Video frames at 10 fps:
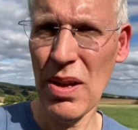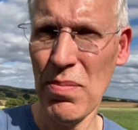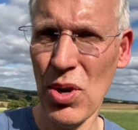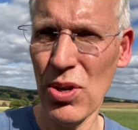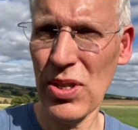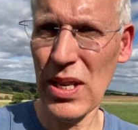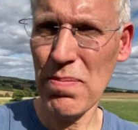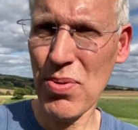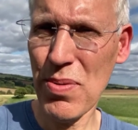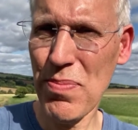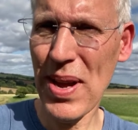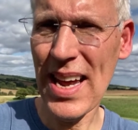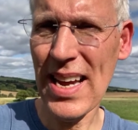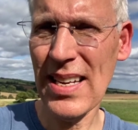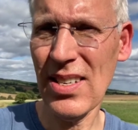because it
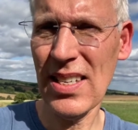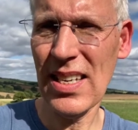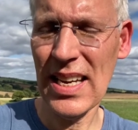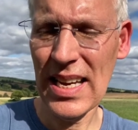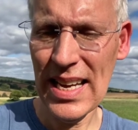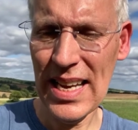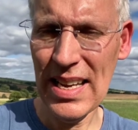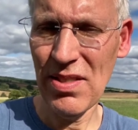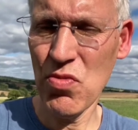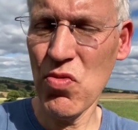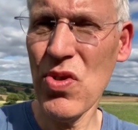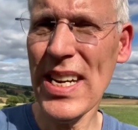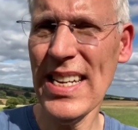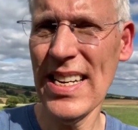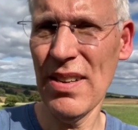prepares the
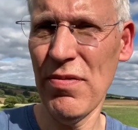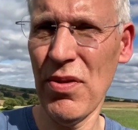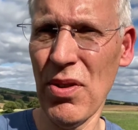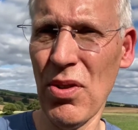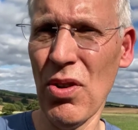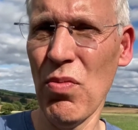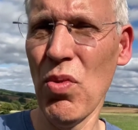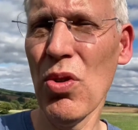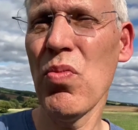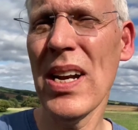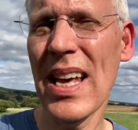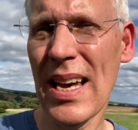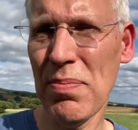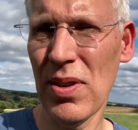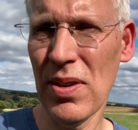reader for what will
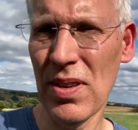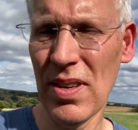happen